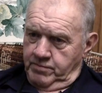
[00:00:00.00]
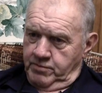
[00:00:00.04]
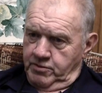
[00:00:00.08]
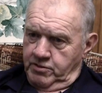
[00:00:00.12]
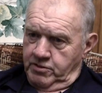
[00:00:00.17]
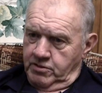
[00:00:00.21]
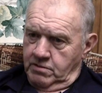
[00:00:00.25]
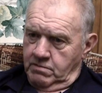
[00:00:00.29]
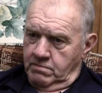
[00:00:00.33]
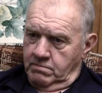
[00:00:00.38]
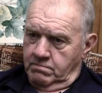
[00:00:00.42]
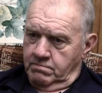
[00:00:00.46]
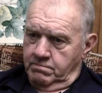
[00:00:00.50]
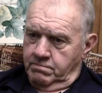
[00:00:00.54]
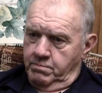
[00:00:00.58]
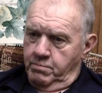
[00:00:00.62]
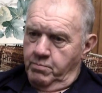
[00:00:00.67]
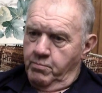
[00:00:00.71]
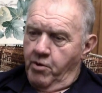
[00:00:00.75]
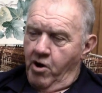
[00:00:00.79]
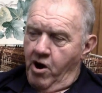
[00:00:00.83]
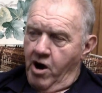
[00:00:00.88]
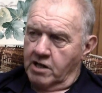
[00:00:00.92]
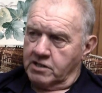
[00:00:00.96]
some
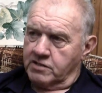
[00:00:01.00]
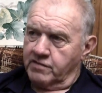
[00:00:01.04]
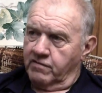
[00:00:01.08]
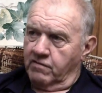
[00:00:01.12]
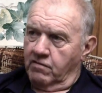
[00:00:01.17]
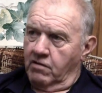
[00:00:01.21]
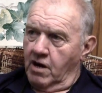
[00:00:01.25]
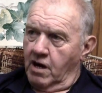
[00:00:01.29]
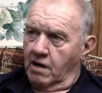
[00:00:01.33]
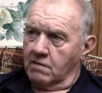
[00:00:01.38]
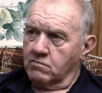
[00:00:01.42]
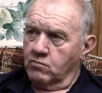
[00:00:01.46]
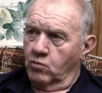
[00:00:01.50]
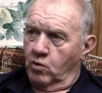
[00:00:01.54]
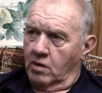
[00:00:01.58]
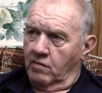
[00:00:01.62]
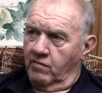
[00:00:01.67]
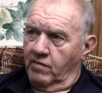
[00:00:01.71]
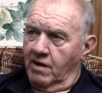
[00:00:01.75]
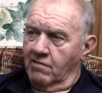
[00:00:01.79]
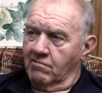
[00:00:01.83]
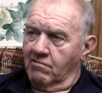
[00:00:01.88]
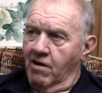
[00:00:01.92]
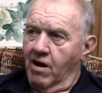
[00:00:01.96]
parts for one
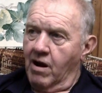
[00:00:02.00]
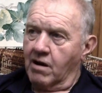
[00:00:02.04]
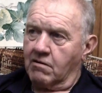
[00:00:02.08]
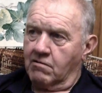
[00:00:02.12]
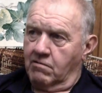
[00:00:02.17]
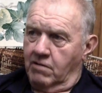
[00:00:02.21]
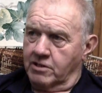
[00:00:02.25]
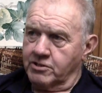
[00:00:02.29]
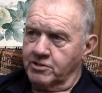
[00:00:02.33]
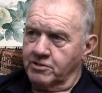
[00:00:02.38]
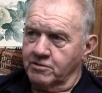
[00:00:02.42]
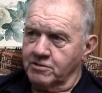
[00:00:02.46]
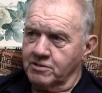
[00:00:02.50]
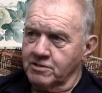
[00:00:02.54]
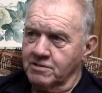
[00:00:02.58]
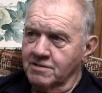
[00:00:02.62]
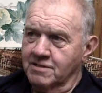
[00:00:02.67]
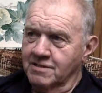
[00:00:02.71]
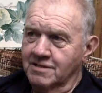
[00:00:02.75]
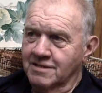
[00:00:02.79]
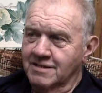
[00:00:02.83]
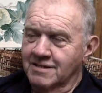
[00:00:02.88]
of our rock crushers.